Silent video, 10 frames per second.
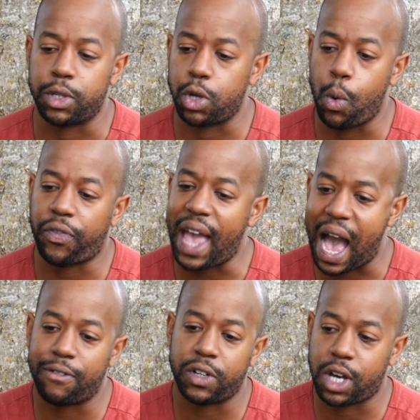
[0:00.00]
So what they
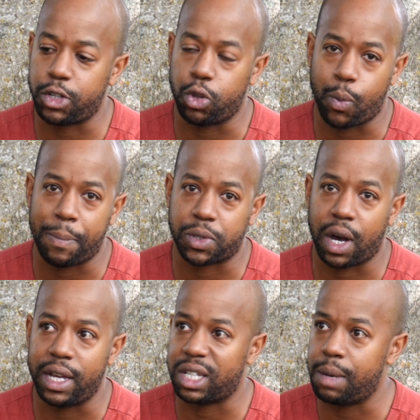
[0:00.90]
advertise on the
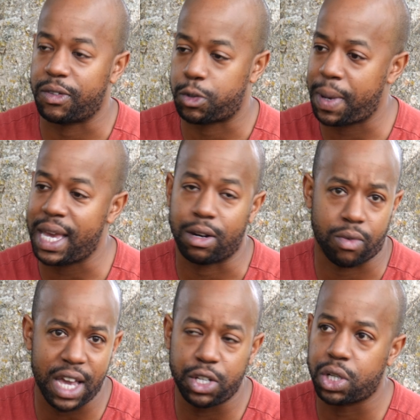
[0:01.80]
website in terms of speed and
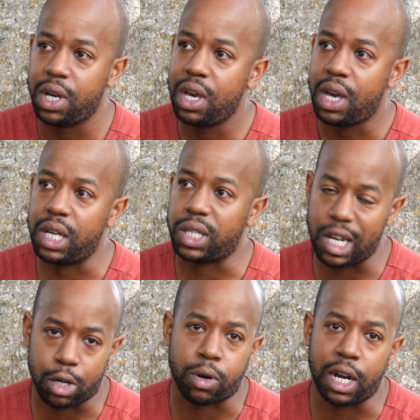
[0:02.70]
range is
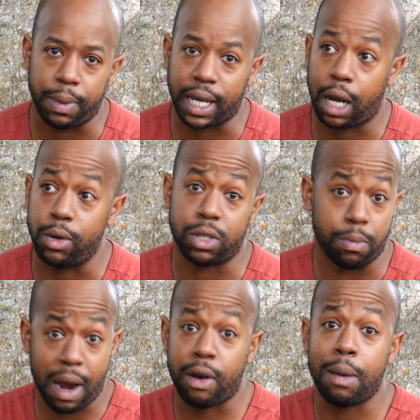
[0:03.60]
incredibly close.
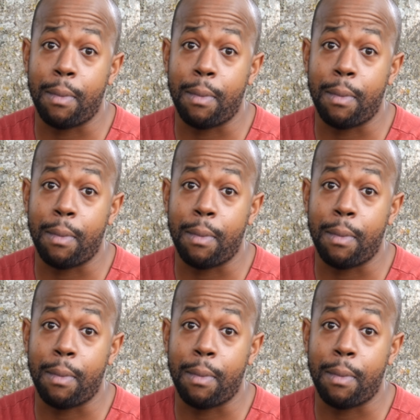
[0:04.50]
And bearing in